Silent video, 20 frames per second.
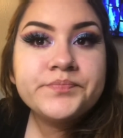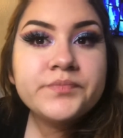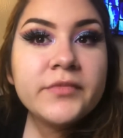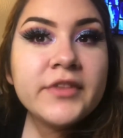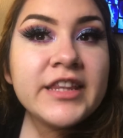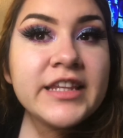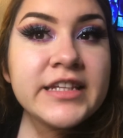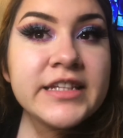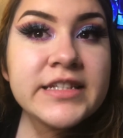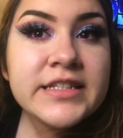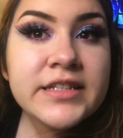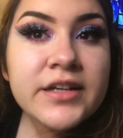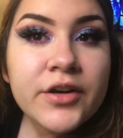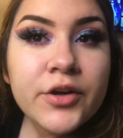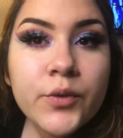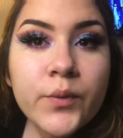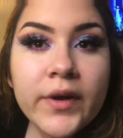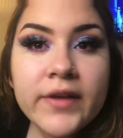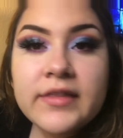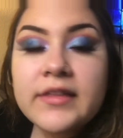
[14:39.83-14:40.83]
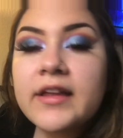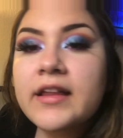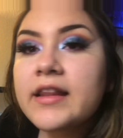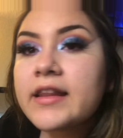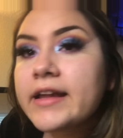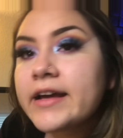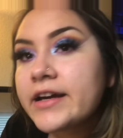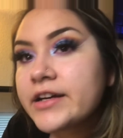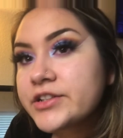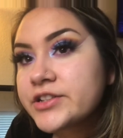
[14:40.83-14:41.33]
These are what the
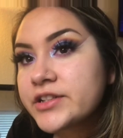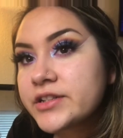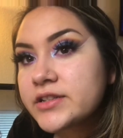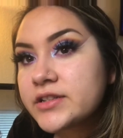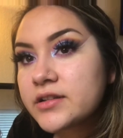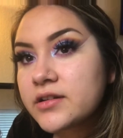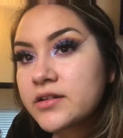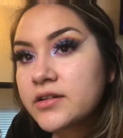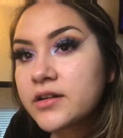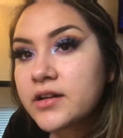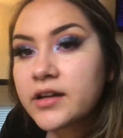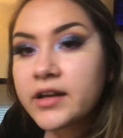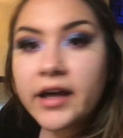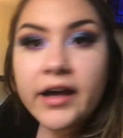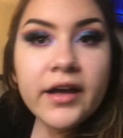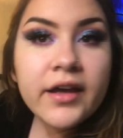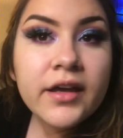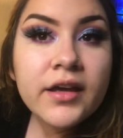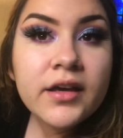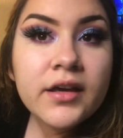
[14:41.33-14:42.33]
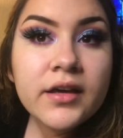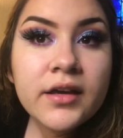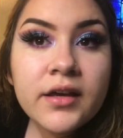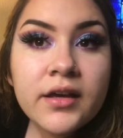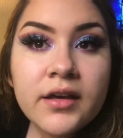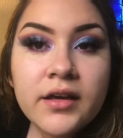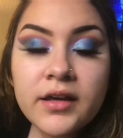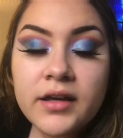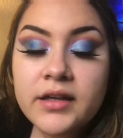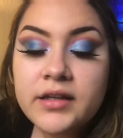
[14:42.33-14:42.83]
lashes look like.
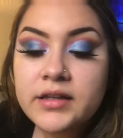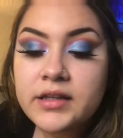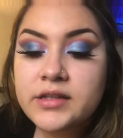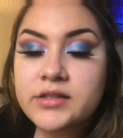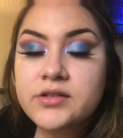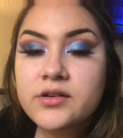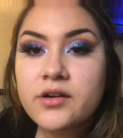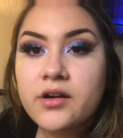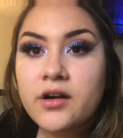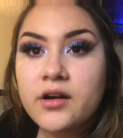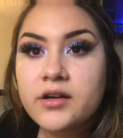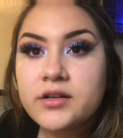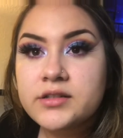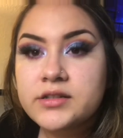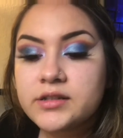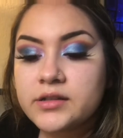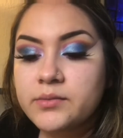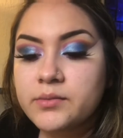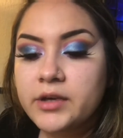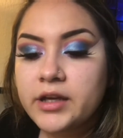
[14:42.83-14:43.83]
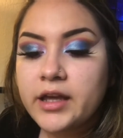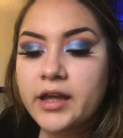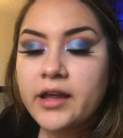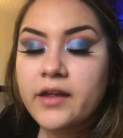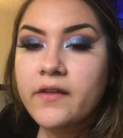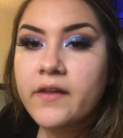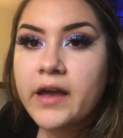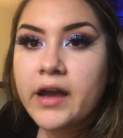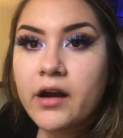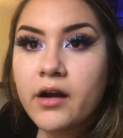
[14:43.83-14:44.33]
These are awesome. Again,
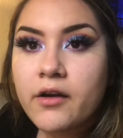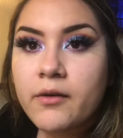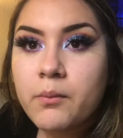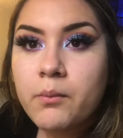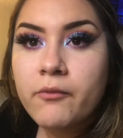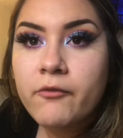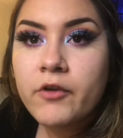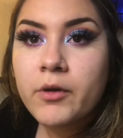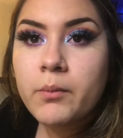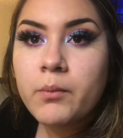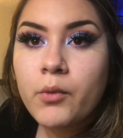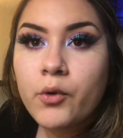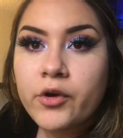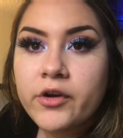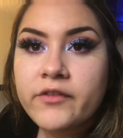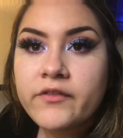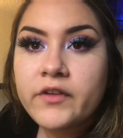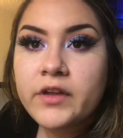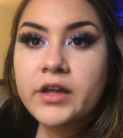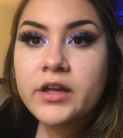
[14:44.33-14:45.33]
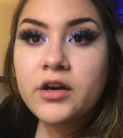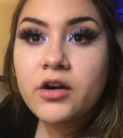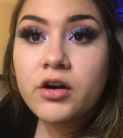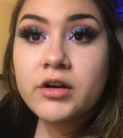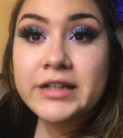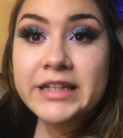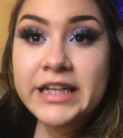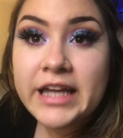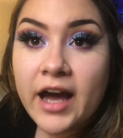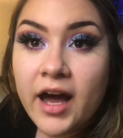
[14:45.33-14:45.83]
they are from Morphe, called
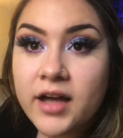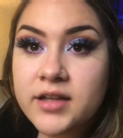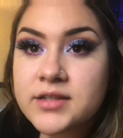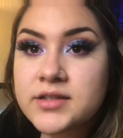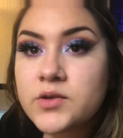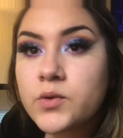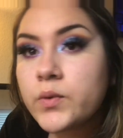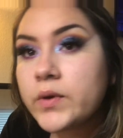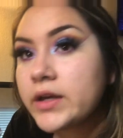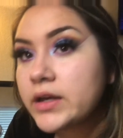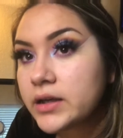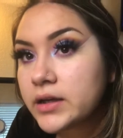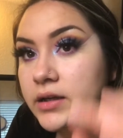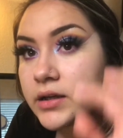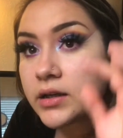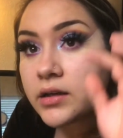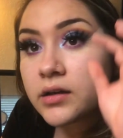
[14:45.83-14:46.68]
Yas Queen.